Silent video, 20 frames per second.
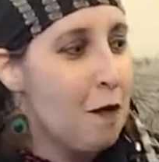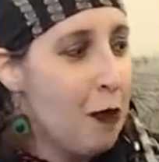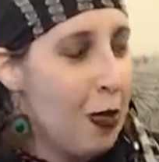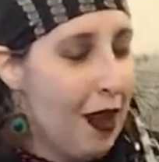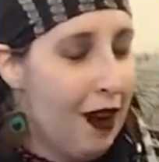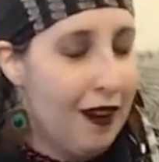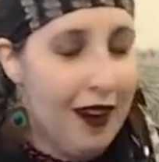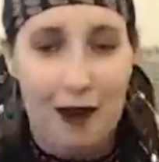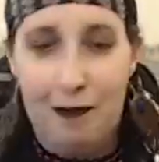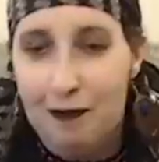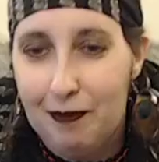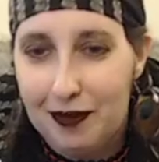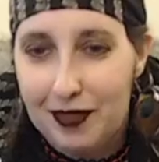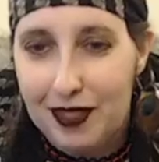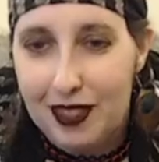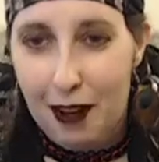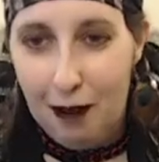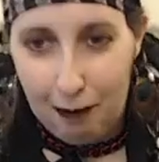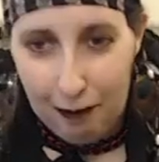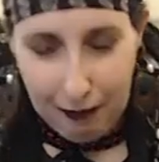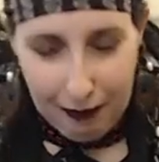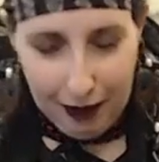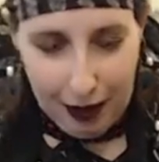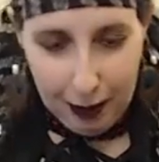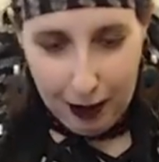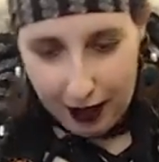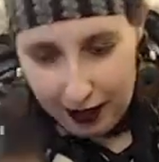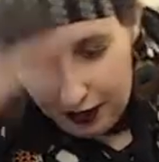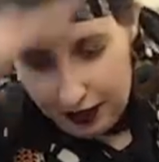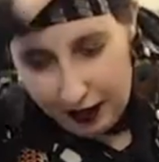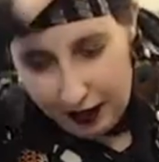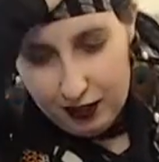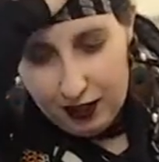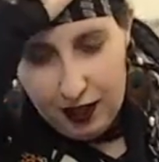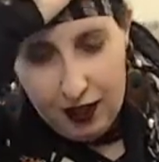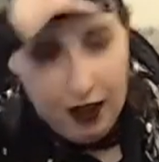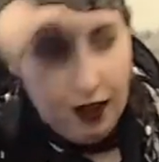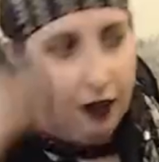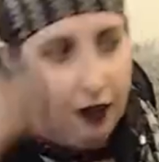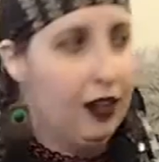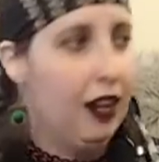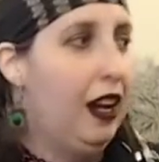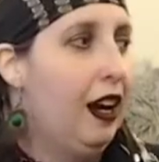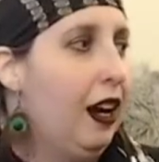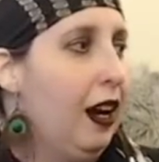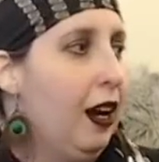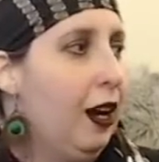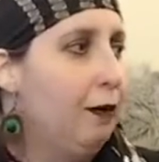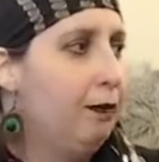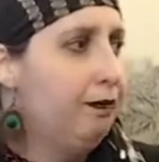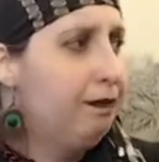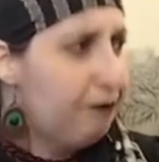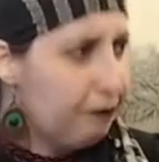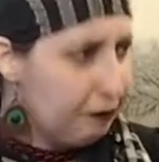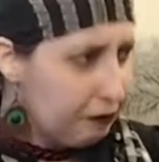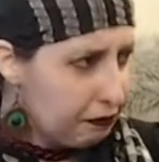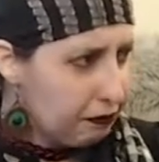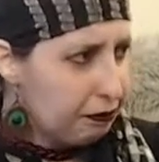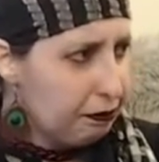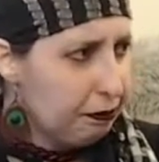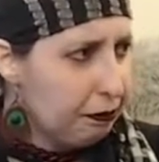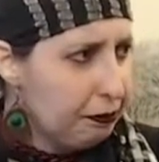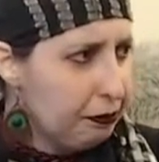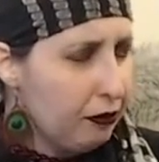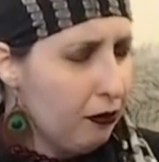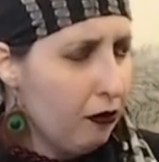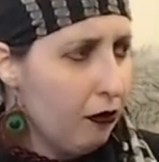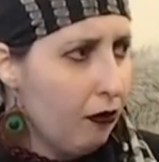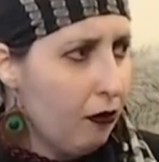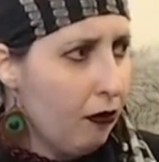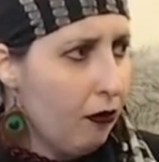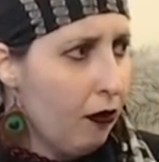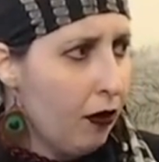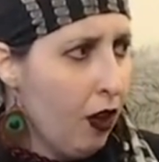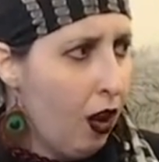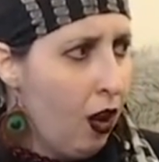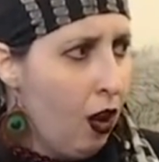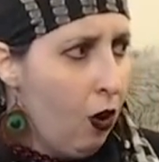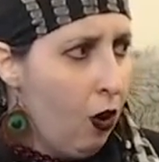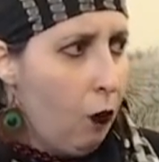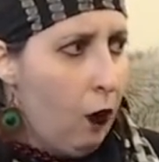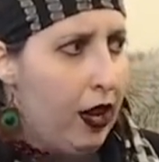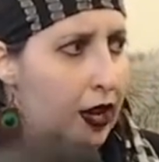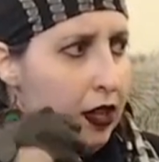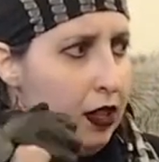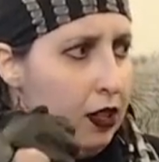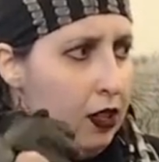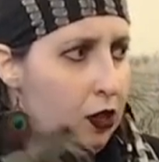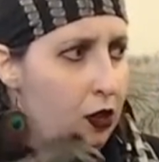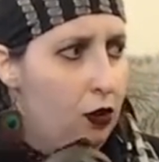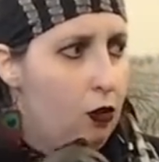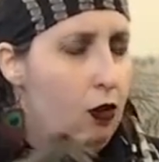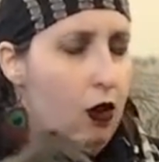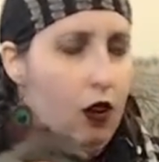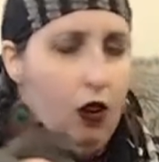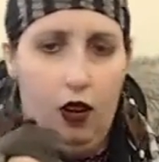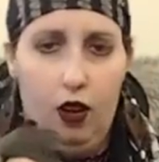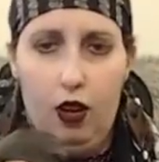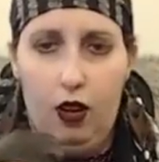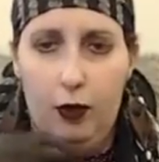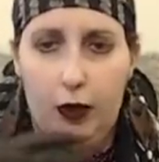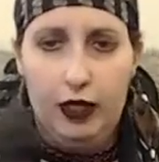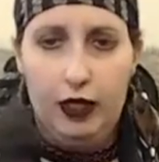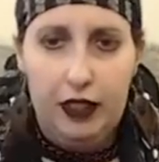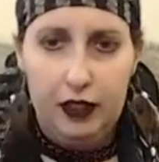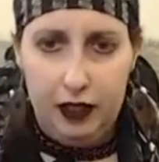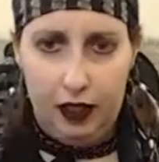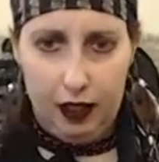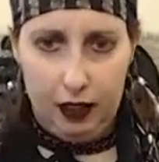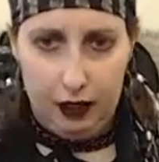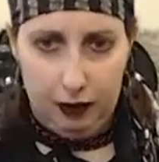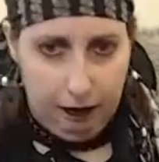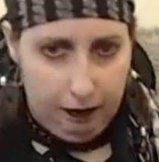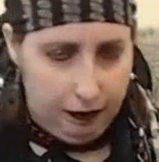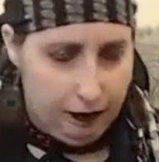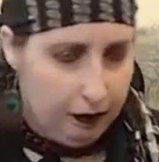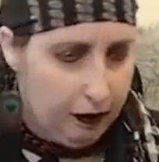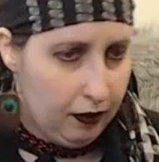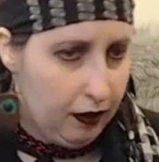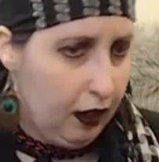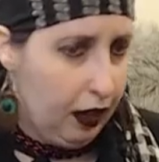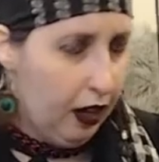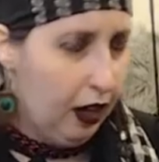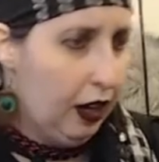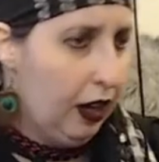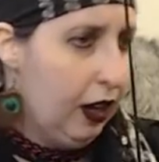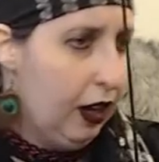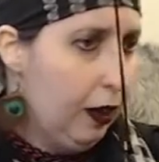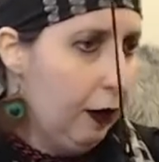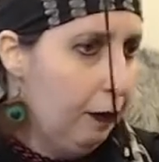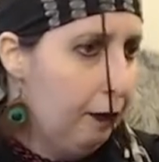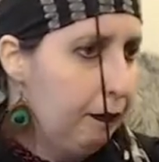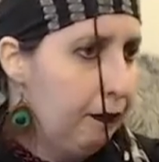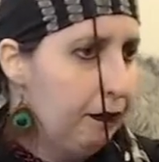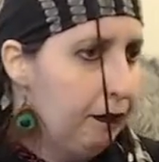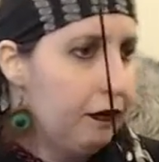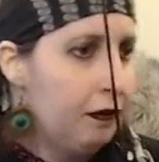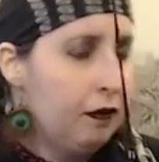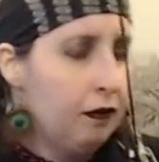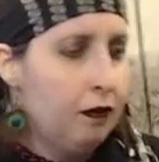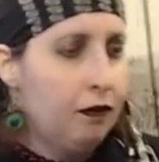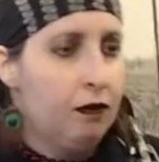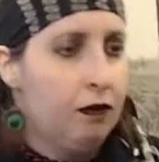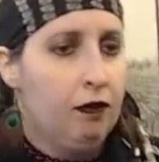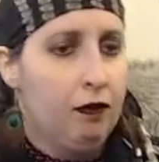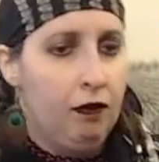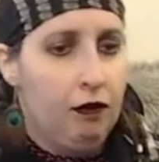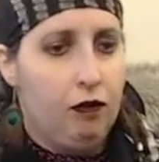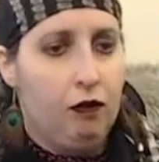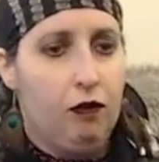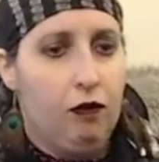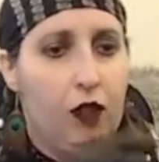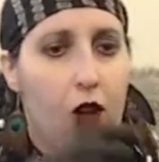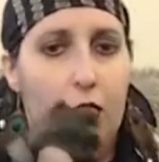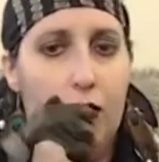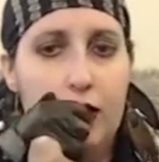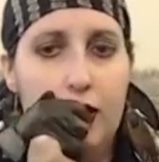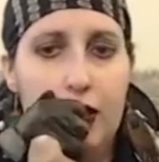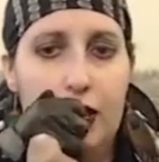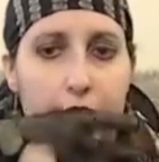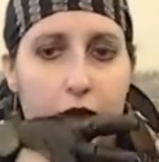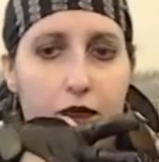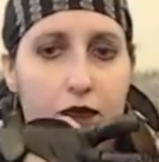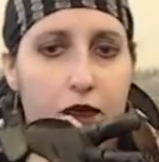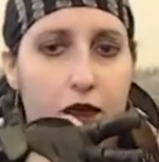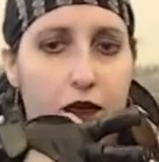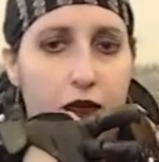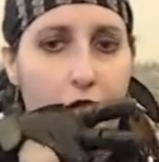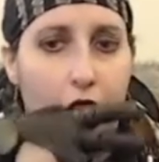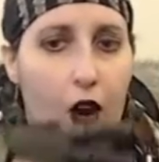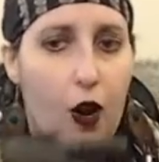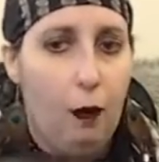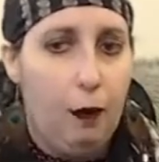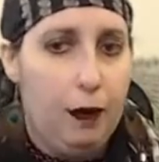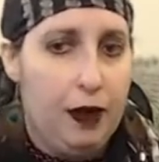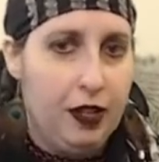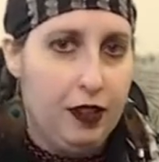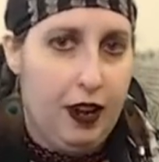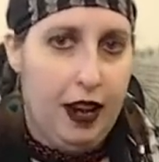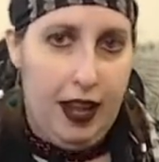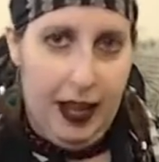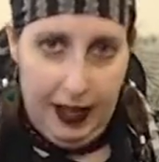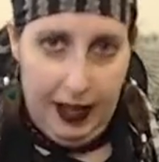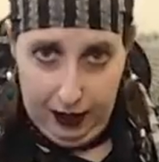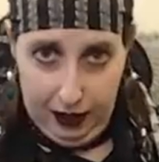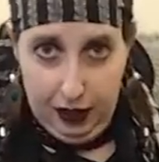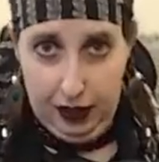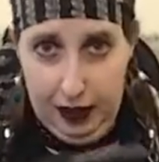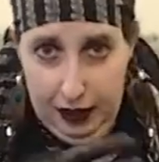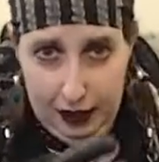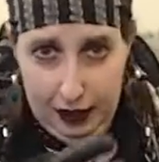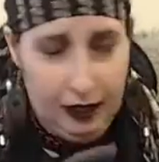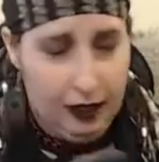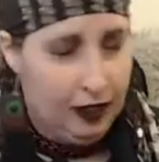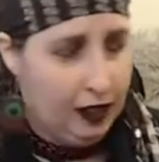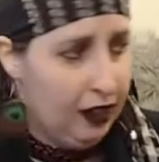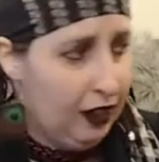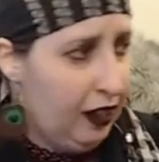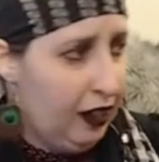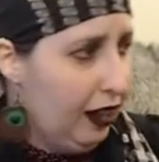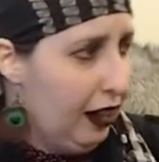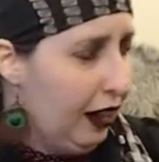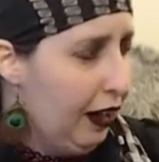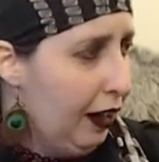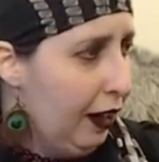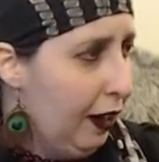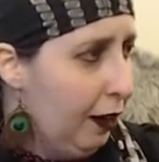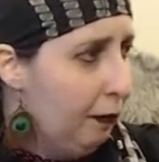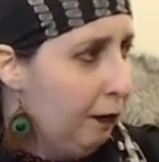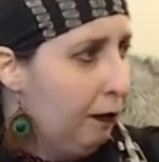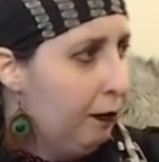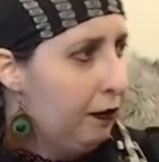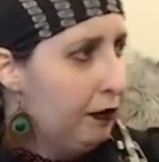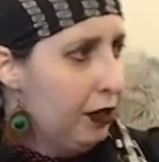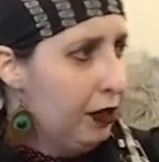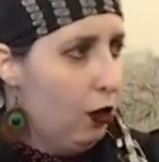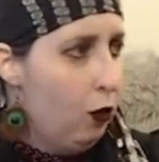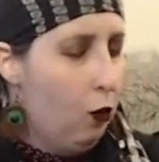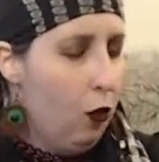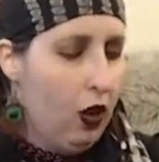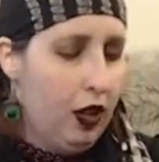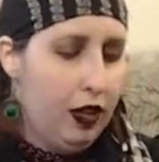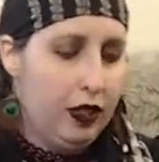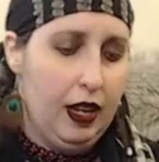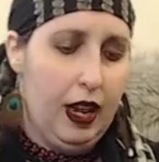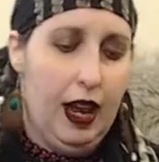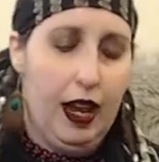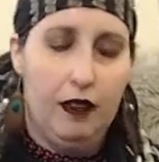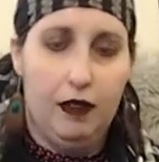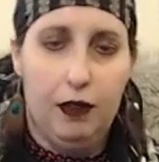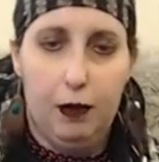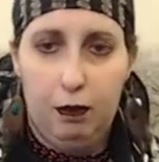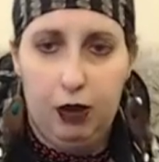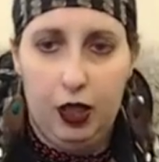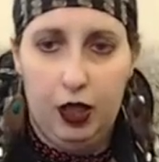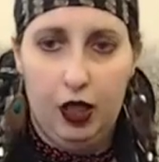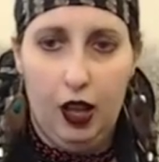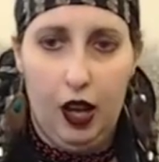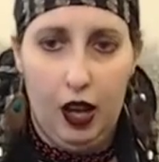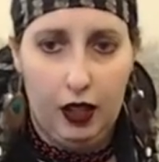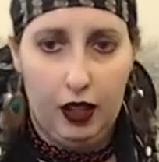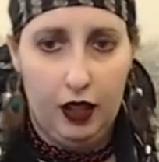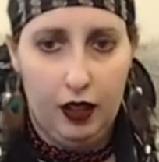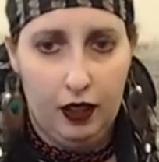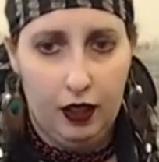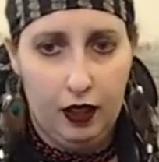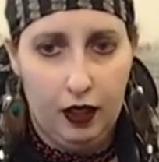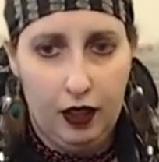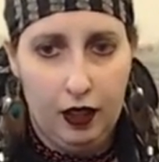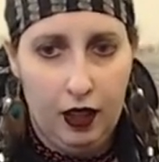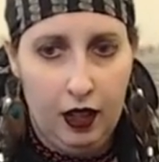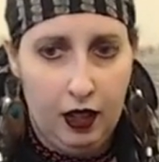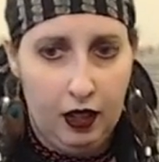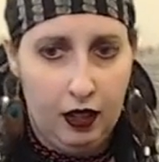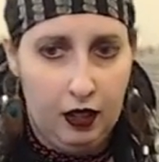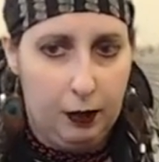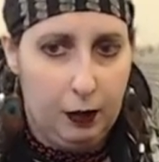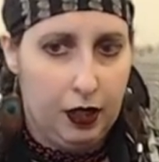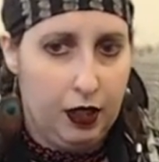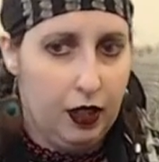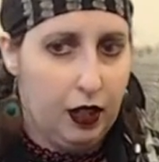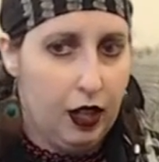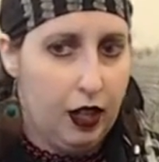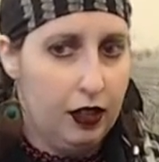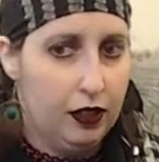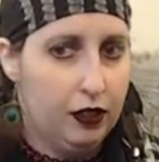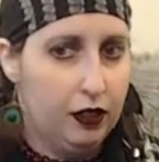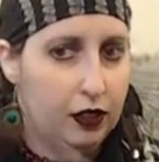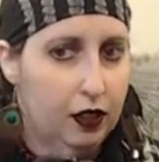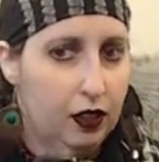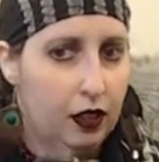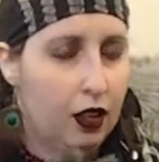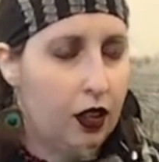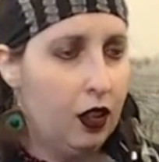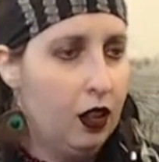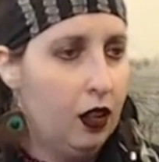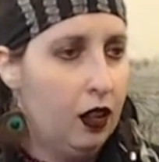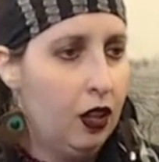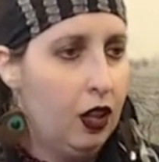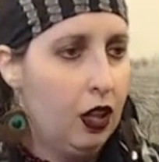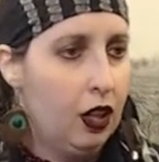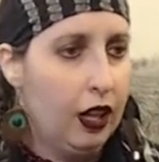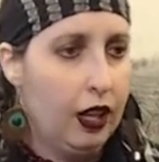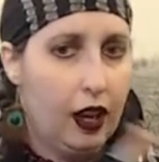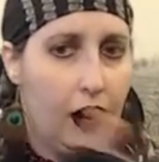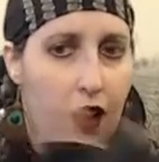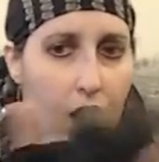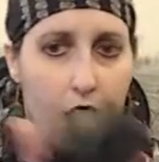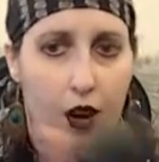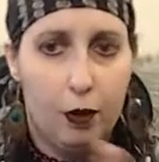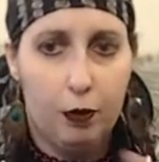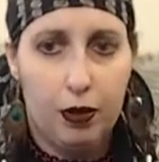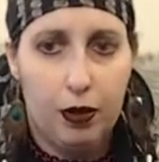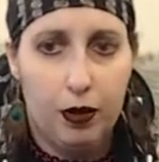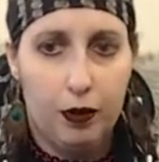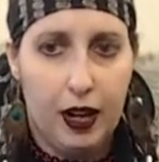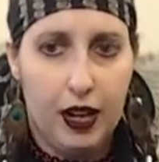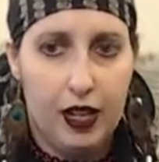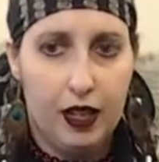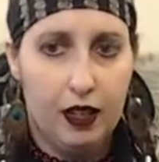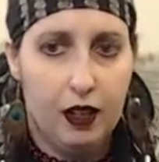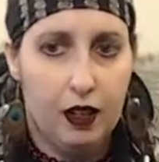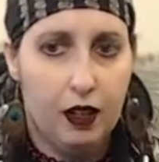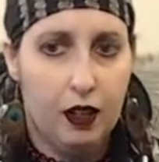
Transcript: Okay, so important things to note. When you are releasing, don't just open your hand. You want to have a pluck. It should be a nice, like a harp, right?